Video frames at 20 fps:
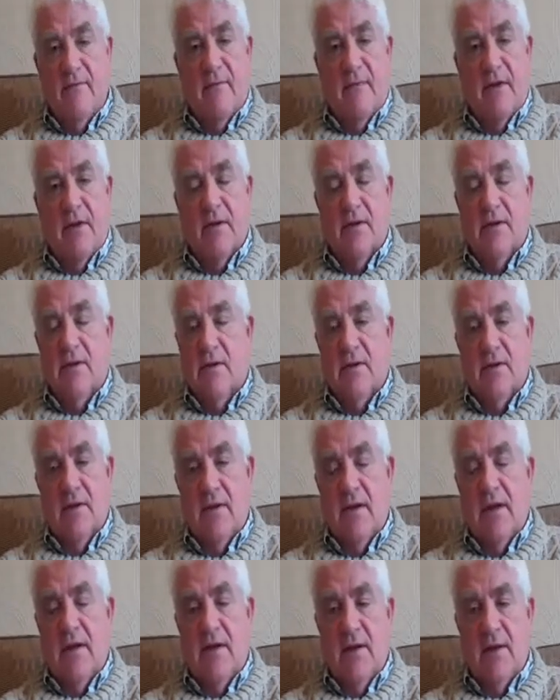Because at
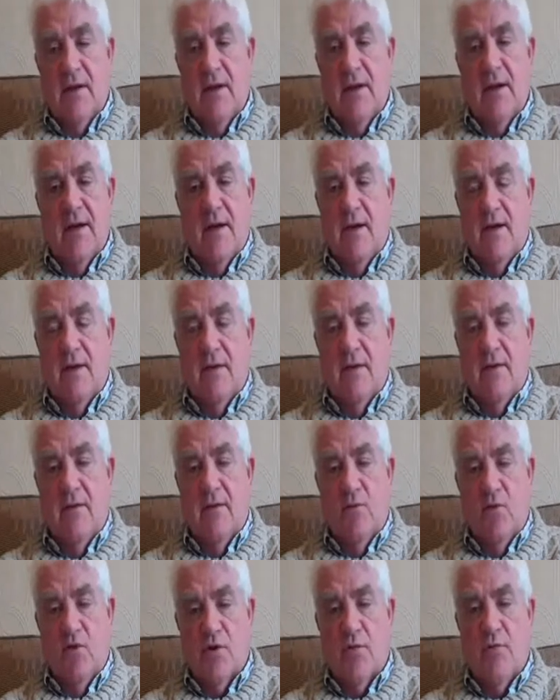the end of the day,
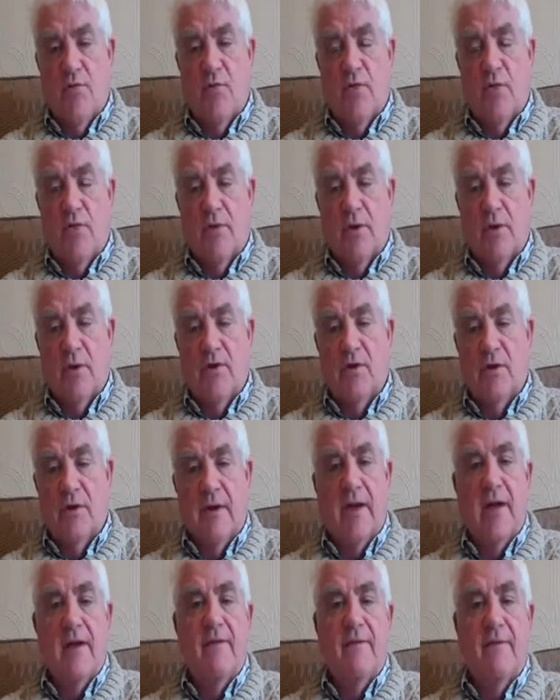the most important thing is your
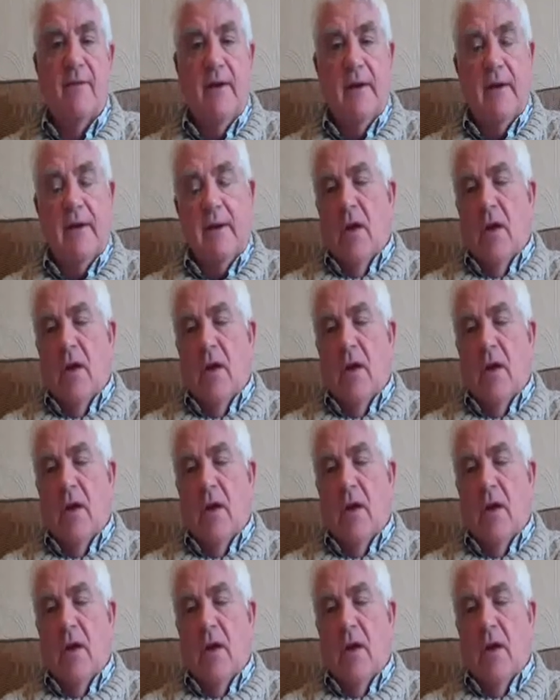life.